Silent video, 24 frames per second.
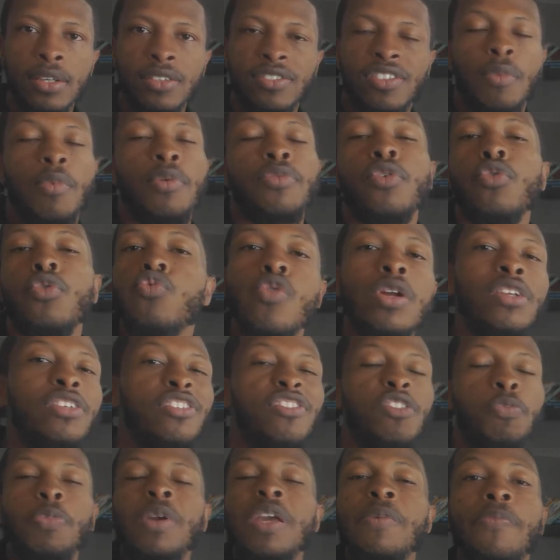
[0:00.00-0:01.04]
Some of the
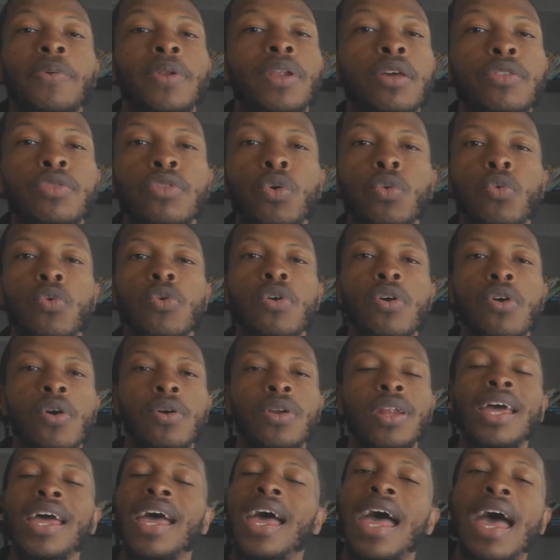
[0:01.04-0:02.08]
richest people in the
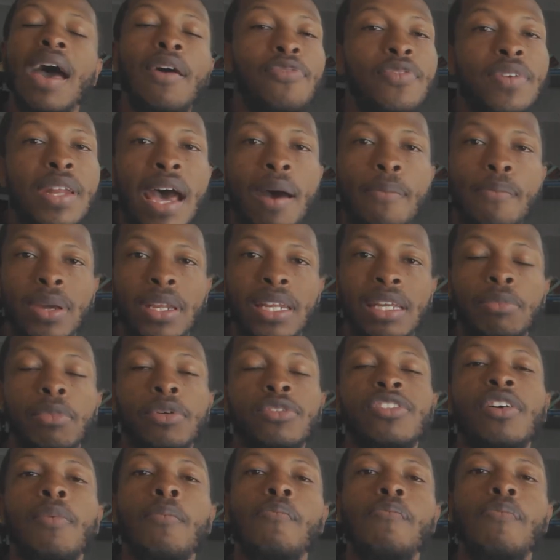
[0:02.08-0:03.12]
world have not been
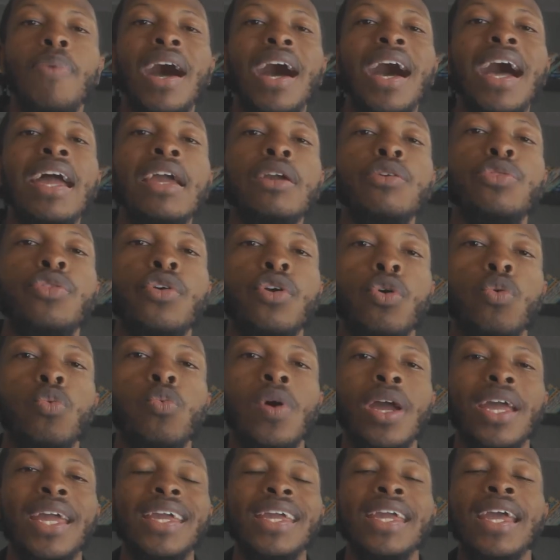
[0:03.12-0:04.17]
able to buy their
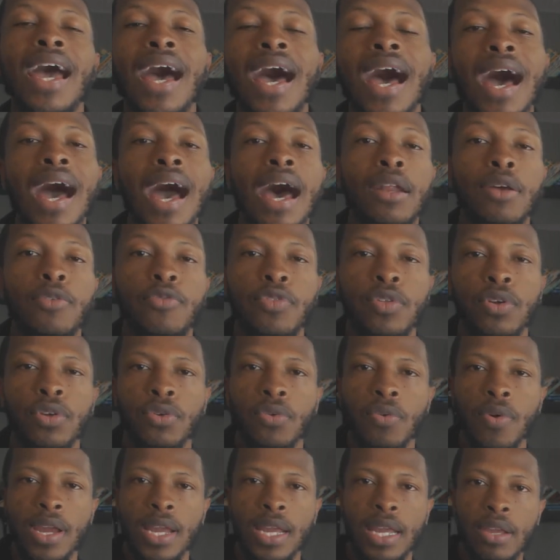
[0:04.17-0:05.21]
way out of the
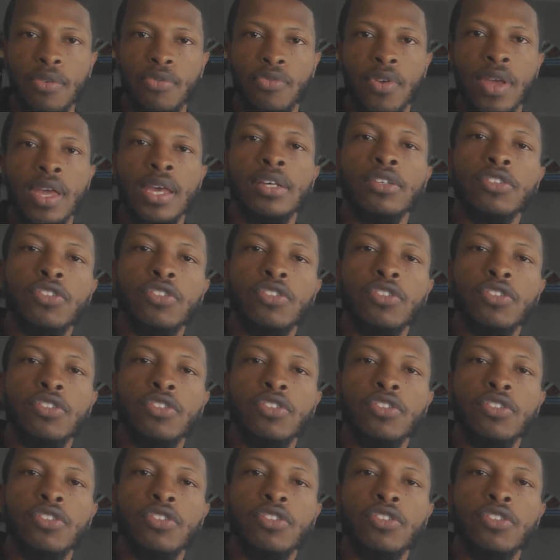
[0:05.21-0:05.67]
grave.